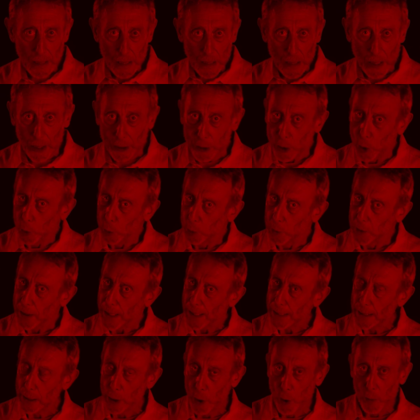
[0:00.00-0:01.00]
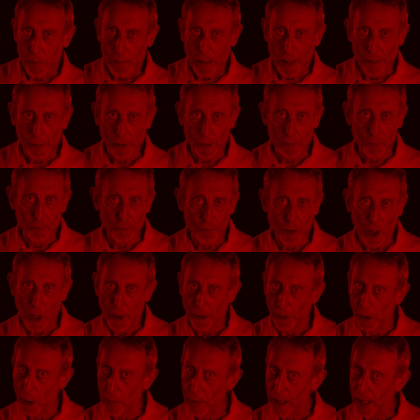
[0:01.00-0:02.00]
I shall tell your mother and
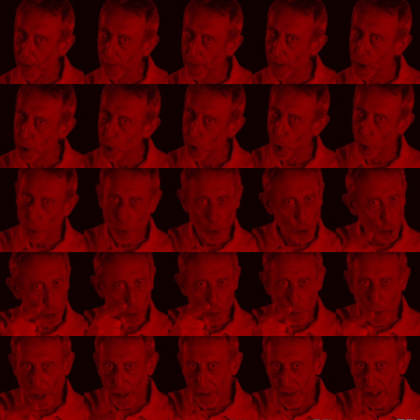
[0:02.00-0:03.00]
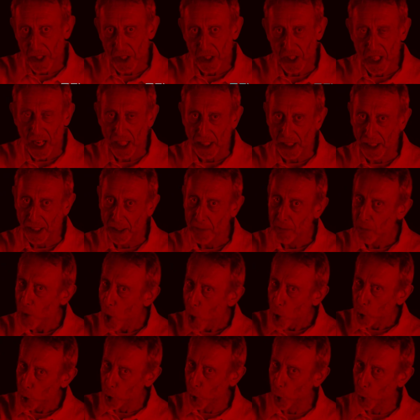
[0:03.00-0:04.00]
father about this, don't you worry, Sonny.
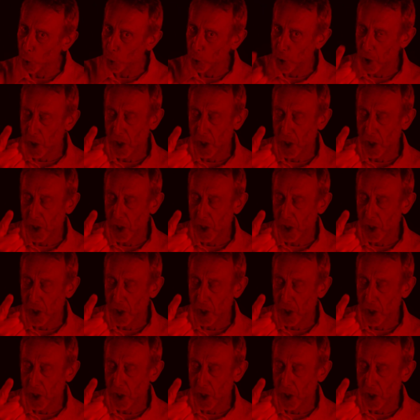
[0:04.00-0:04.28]
You'll